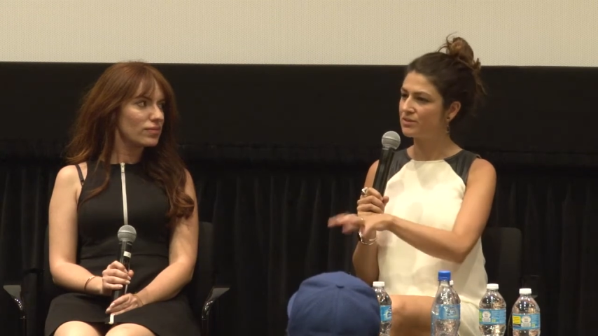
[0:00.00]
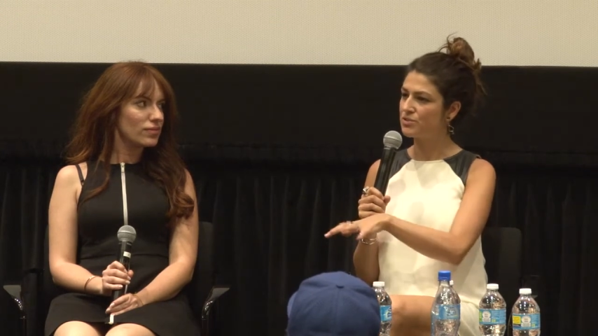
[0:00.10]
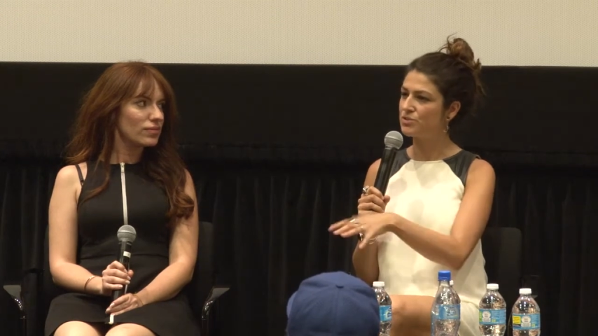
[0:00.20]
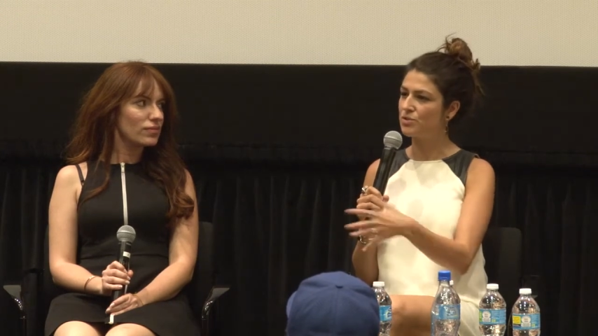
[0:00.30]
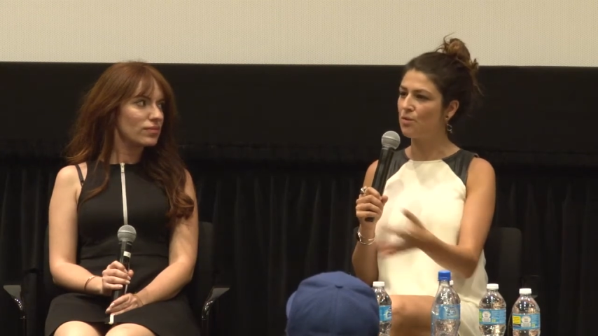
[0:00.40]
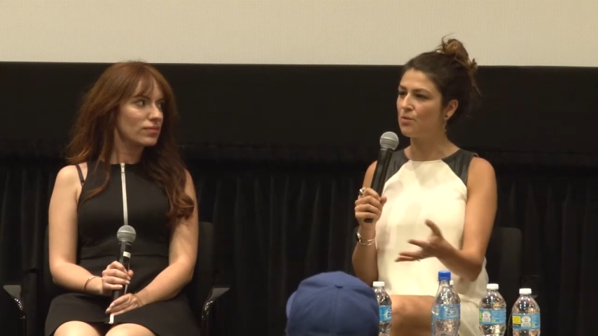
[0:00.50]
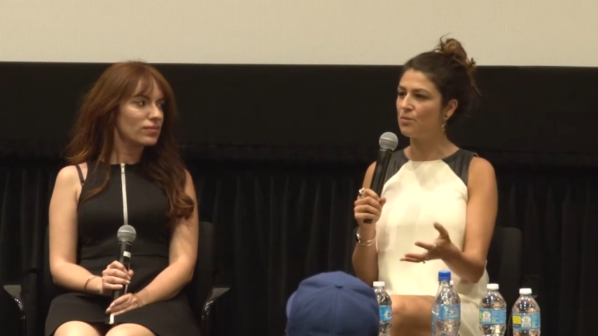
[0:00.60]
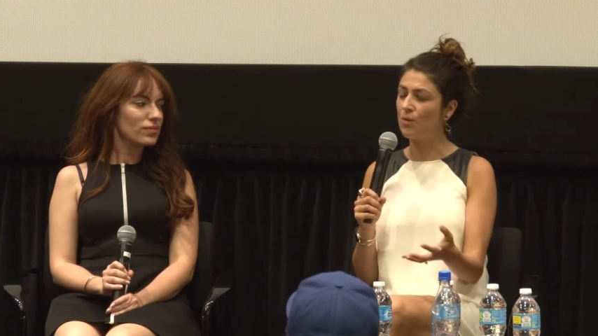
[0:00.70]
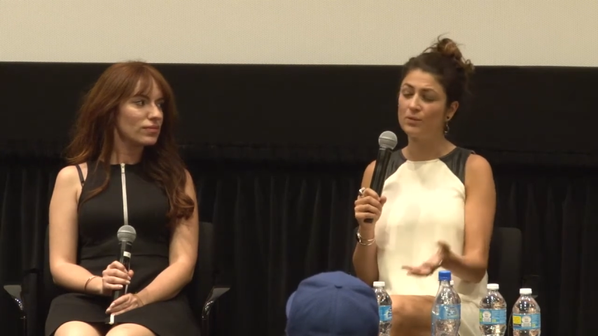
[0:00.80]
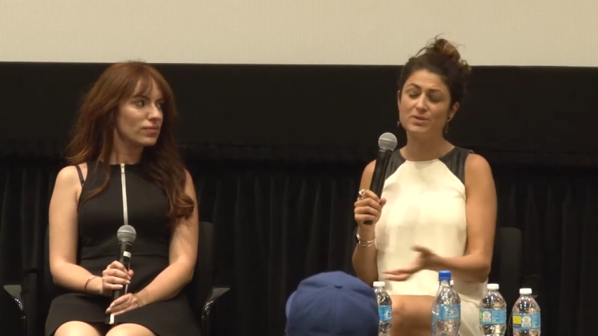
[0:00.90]
Speaker 1: there's
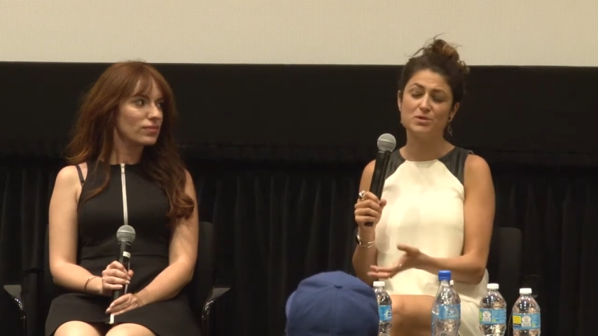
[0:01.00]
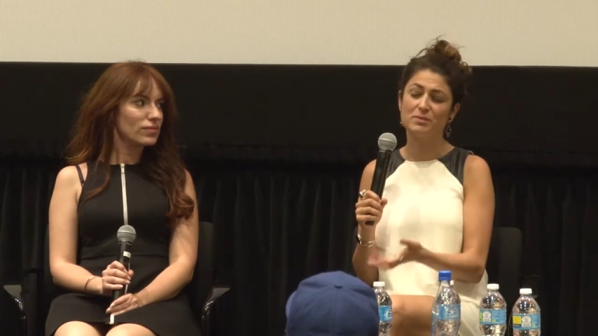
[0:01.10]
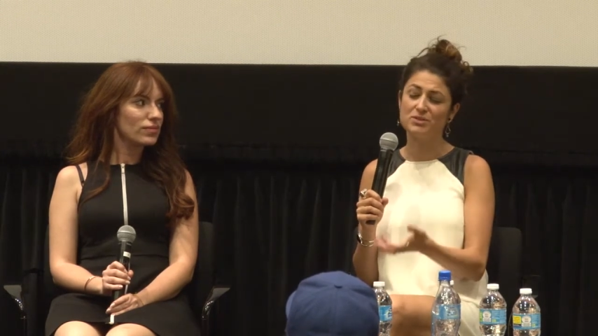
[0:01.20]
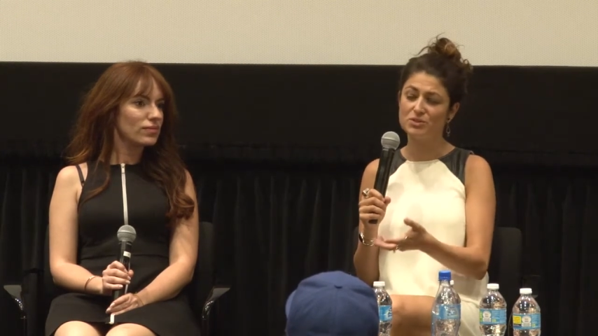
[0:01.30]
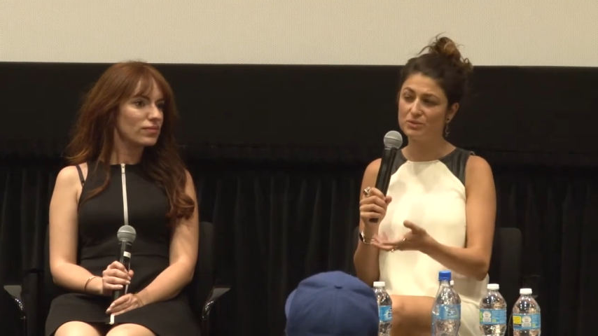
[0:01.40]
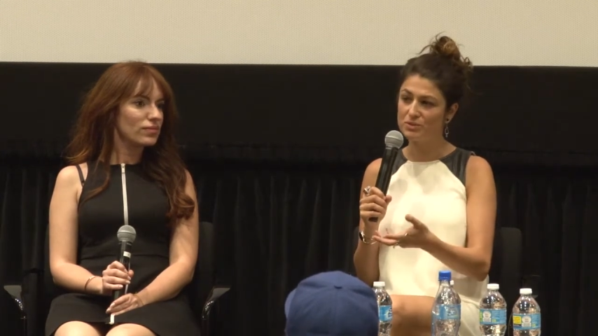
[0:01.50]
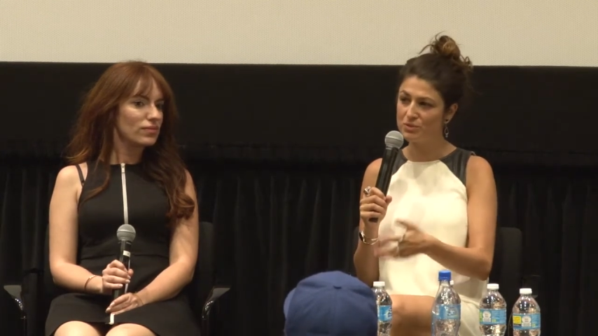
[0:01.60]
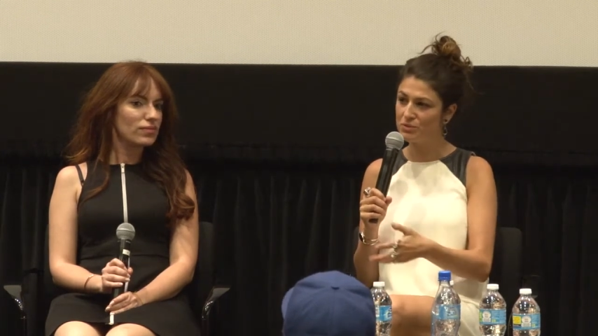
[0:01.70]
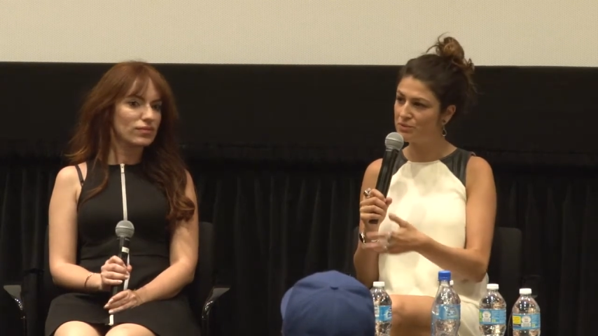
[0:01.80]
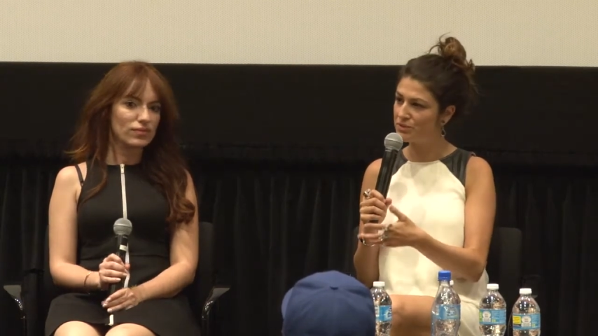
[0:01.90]
so only so much you
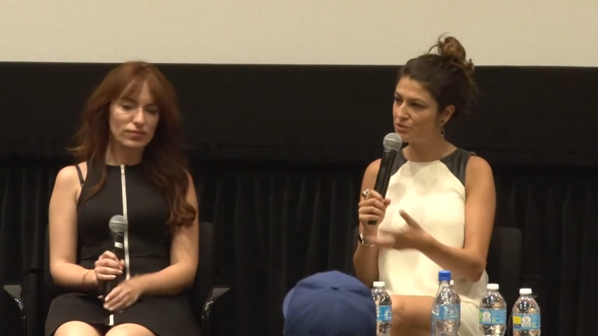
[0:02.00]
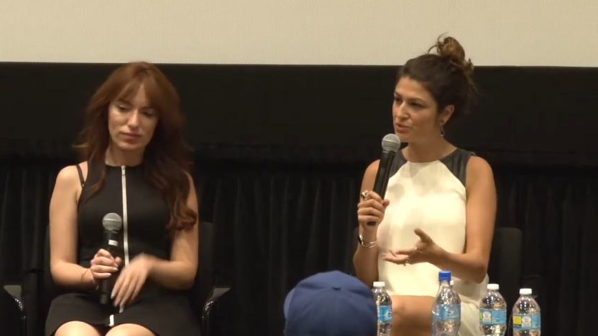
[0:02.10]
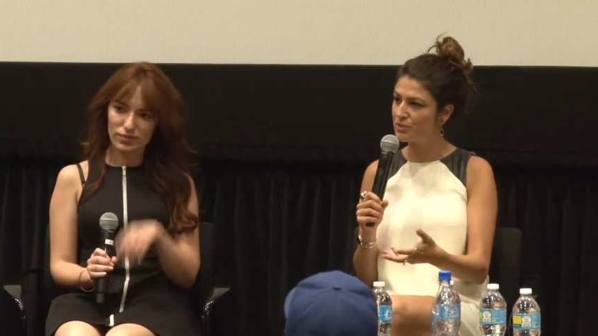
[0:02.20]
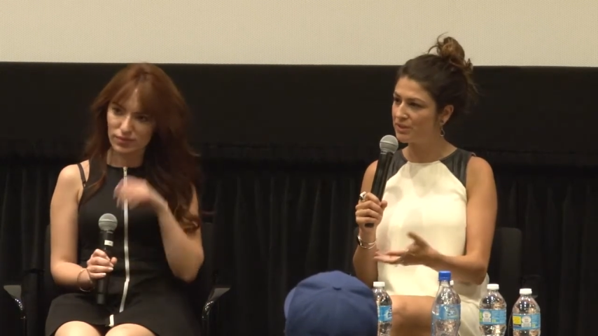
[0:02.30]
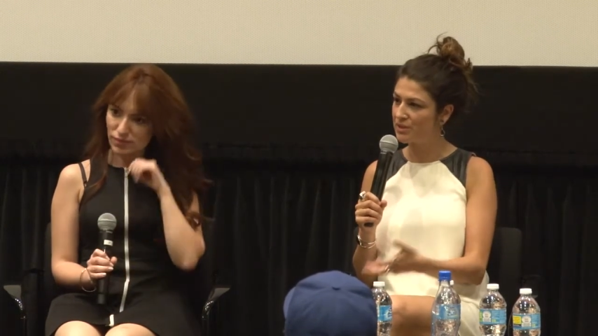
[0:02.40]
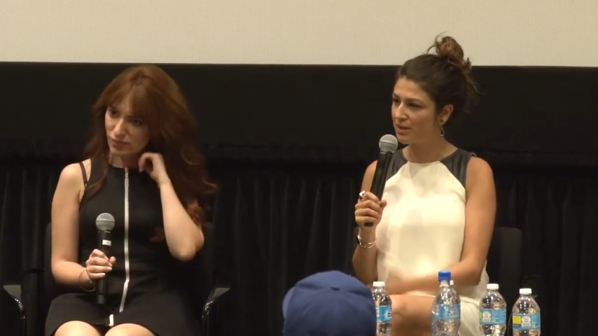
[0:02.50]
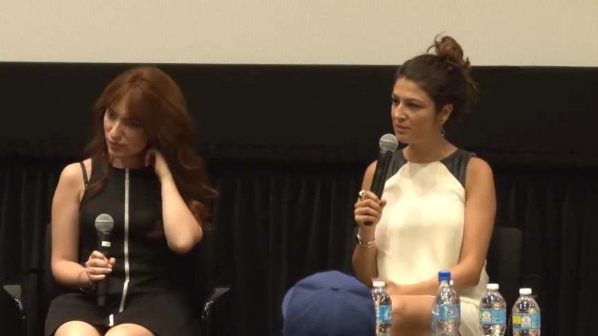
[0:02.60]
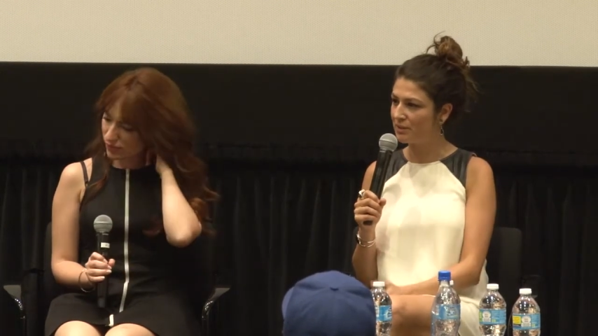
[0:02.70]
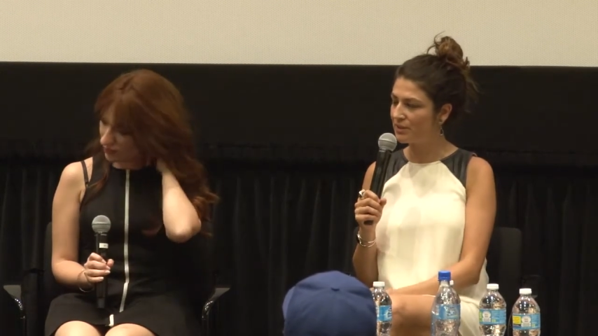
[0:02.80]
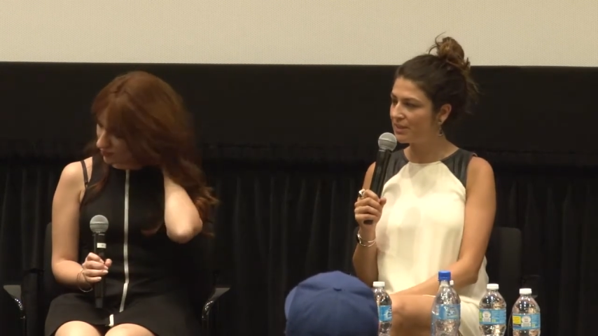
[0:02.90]
can do when you're shooting a
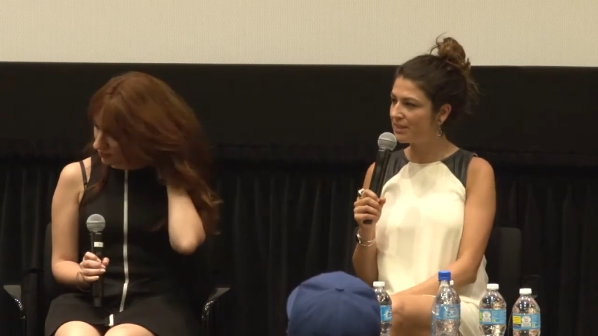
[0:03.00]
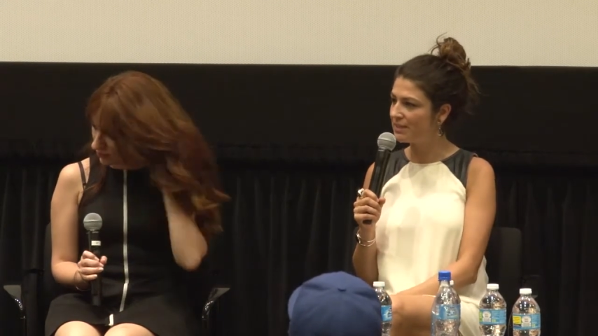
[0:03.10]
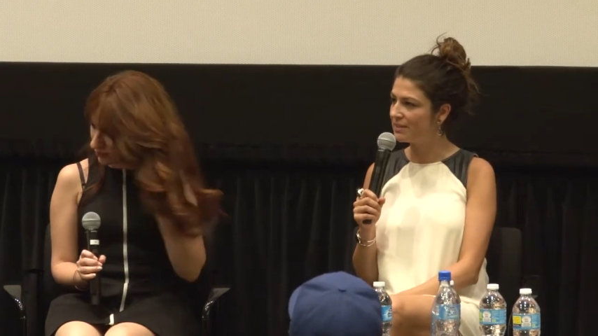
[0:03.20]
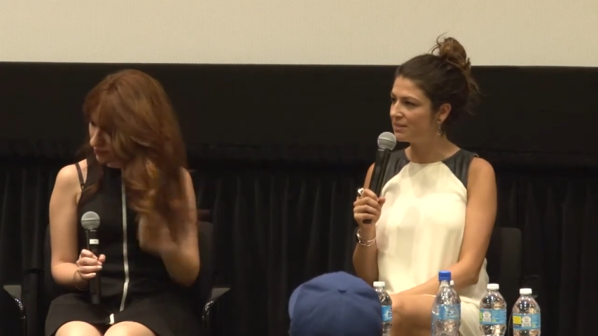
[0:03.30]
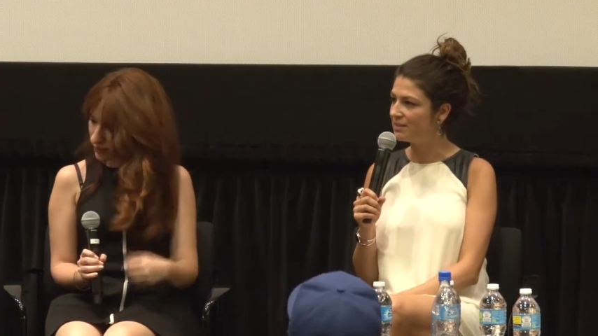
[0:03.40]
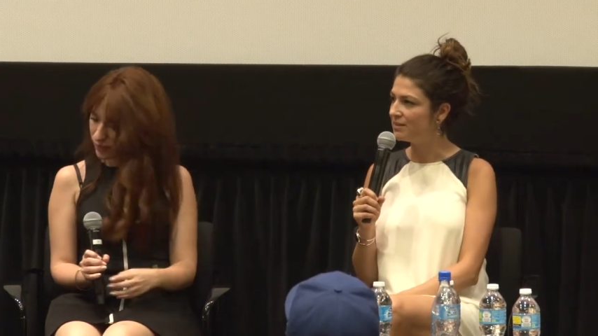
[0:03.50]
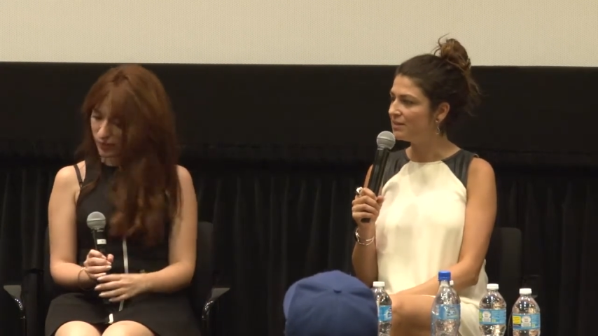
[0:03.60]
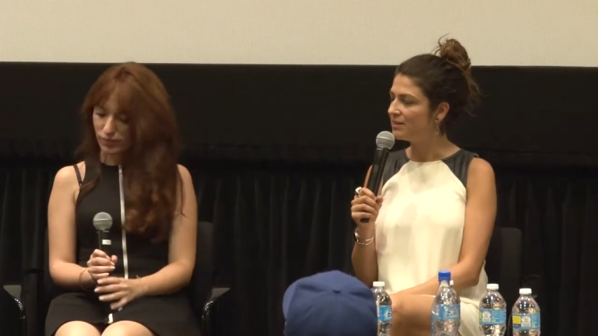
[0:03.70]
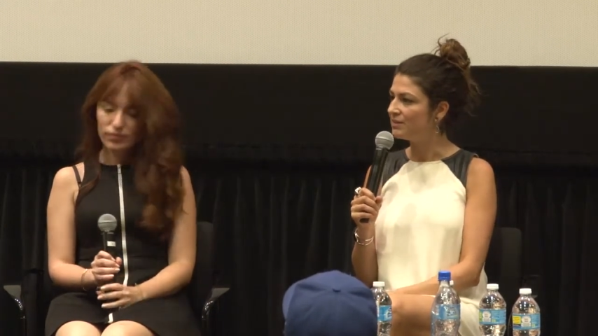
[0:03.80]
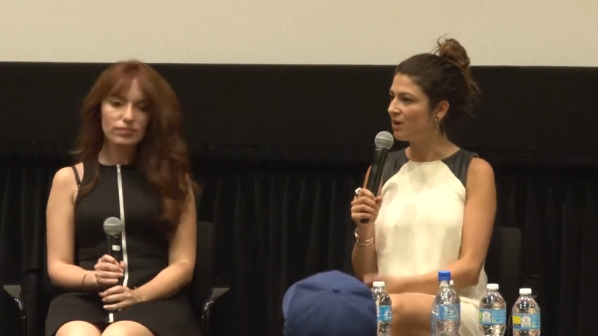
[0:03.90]
documentary, and
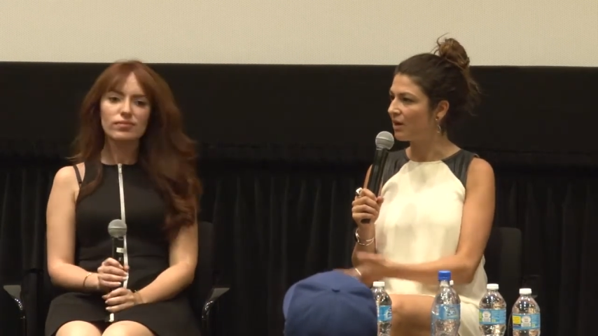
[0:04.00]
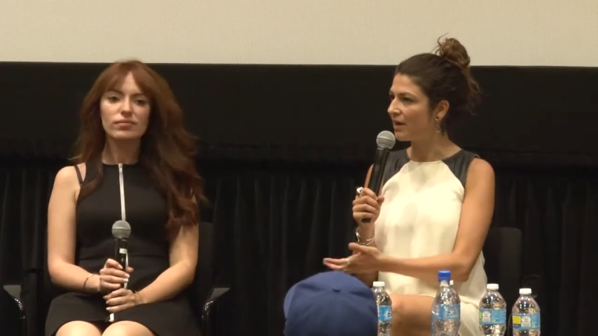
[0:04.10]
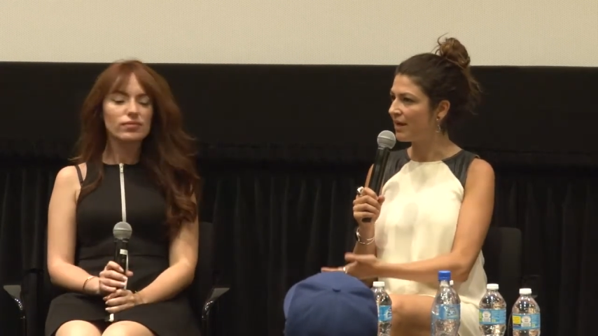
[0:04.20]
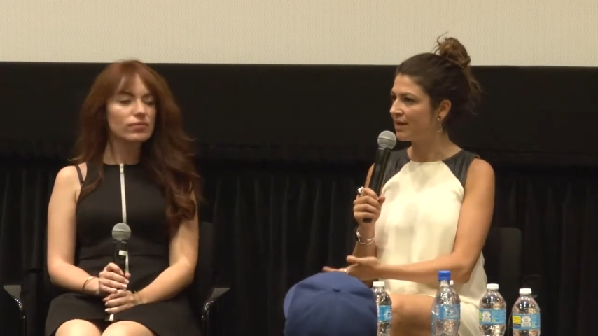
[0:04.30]
Nare